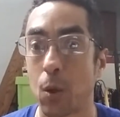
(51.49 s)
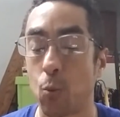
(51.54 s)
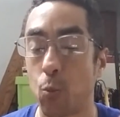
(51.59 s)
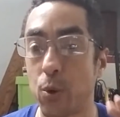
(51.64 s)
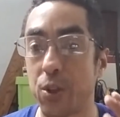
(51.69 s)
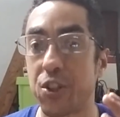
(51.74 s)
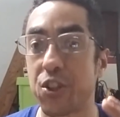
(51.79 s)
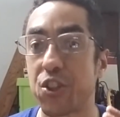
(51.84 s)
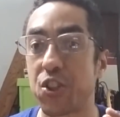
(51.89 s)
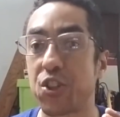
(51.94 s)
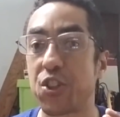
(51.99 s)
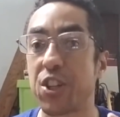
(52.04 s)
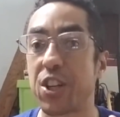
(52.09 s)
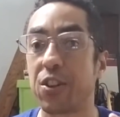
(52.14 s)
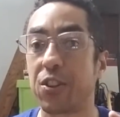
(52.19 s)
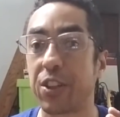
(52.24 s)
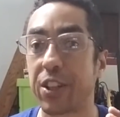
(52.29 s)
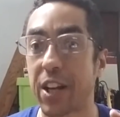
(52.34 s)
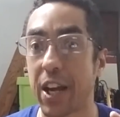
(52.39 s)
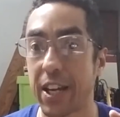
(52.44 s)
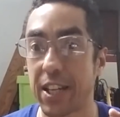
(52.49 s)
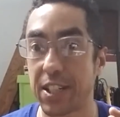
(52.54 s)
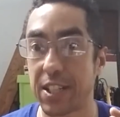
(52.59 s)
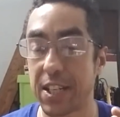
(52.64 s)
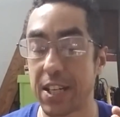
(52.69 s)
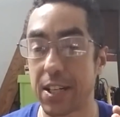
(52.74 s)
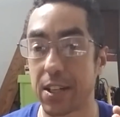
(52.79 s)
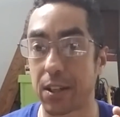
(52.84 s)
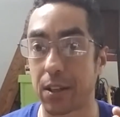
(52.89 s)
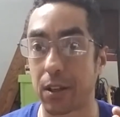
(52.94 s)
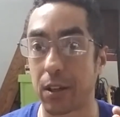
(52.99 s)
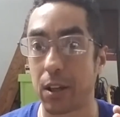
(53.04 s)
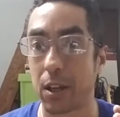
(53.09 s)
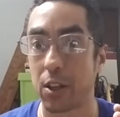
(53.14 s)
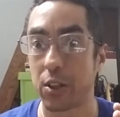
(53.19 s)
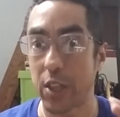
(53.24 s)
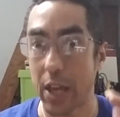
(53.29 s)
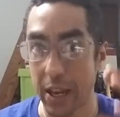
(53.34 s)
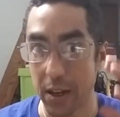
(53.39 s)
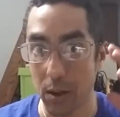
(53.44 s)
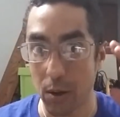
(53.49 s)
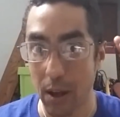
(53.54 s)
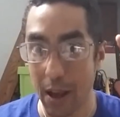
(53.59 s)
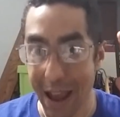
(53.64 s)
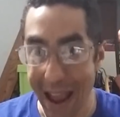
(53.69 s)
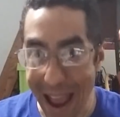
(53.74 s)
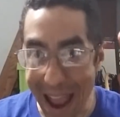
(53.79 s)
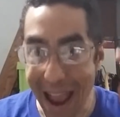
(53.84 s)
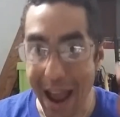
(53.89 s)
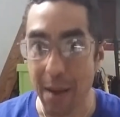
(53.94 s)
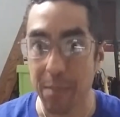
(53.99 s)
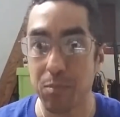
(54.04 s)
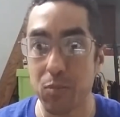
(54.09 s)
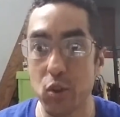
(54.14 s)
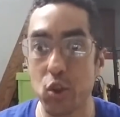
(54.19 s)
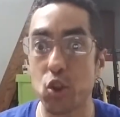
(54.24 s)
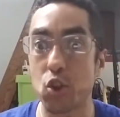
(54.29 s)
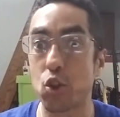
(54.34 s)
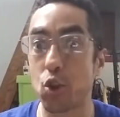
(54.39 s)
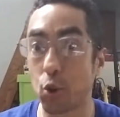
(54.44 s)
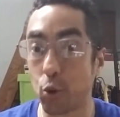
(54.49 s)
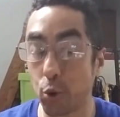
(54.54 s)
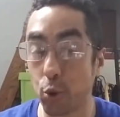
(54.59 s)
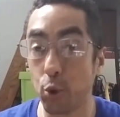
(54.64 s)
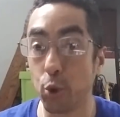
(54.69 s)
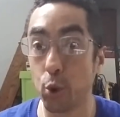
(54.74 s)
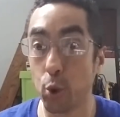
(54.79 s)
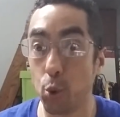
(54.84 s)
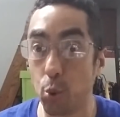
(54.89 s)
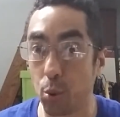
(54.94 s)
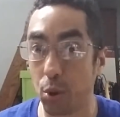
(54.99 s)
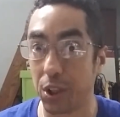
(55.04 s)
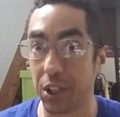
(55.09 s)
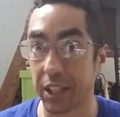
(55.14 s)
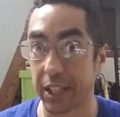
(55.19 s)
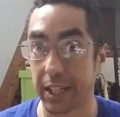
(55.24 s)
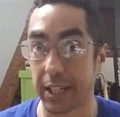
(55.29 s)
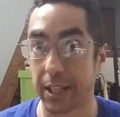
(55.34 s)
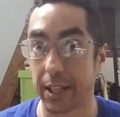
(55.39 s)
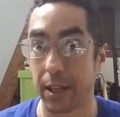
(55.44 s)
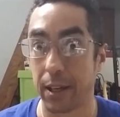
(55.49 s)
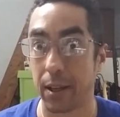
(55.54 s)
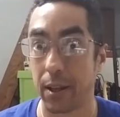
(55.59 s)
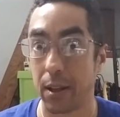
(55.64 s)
was still an idea that absolutely